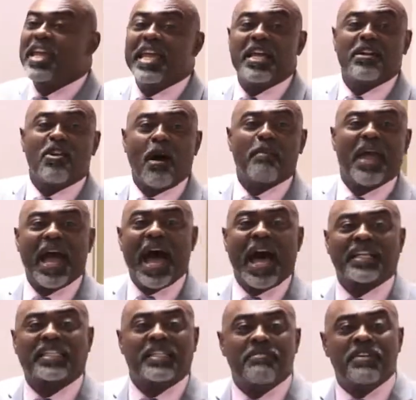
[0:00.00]
economic
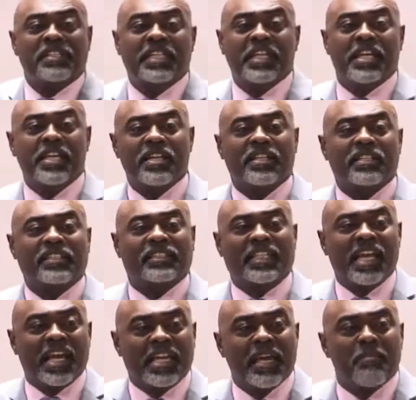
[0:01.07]
activity
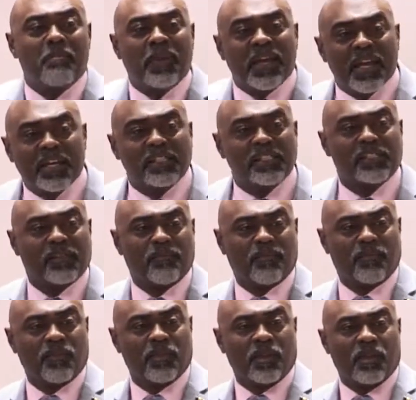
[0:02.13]
taking place.
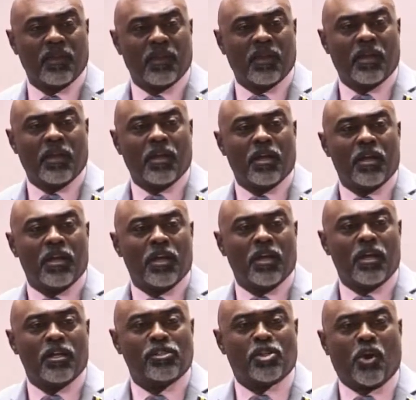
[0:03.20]

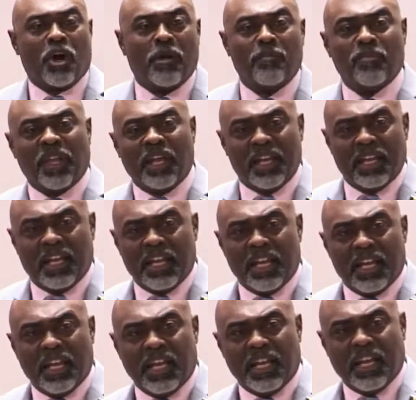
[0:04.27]
So
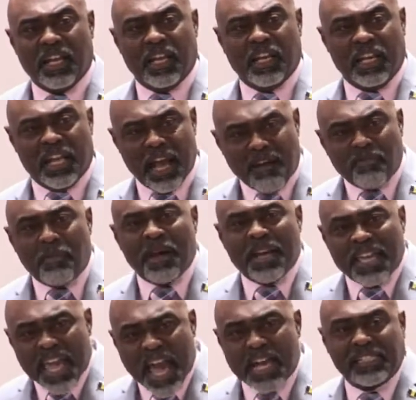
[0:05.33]
the government,
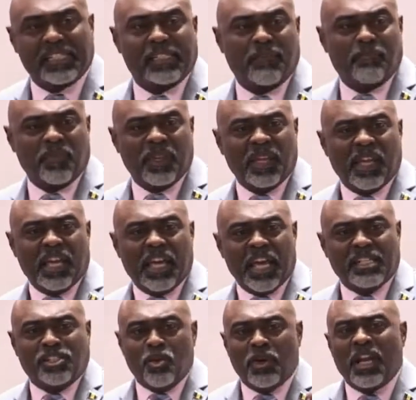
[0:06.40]
yes,
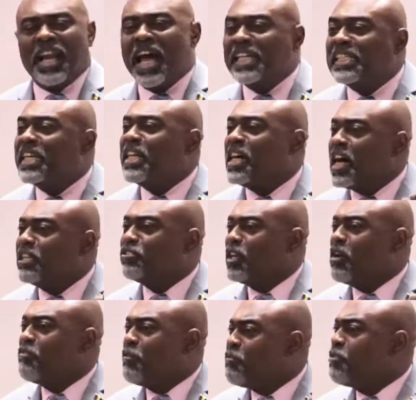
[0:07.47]
is utilizing
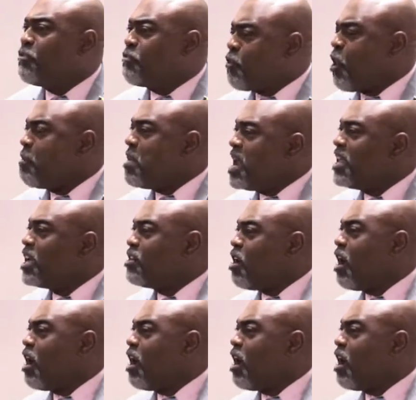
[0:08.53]
$154 million